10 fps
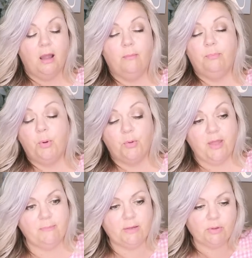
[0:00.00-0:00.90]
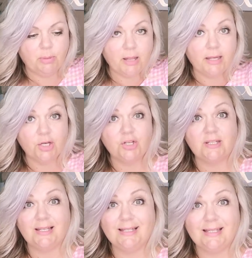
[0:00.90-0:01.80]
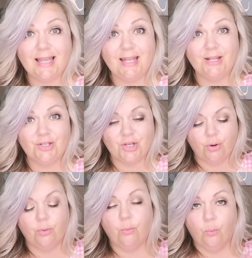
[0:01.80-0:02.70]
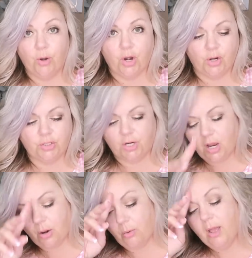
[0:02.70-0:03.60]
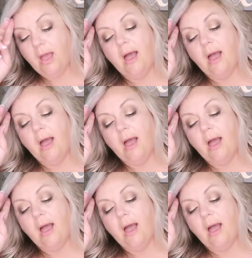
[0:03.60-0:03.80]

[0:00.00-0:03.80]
Both have been replenished since then, so we are good to go.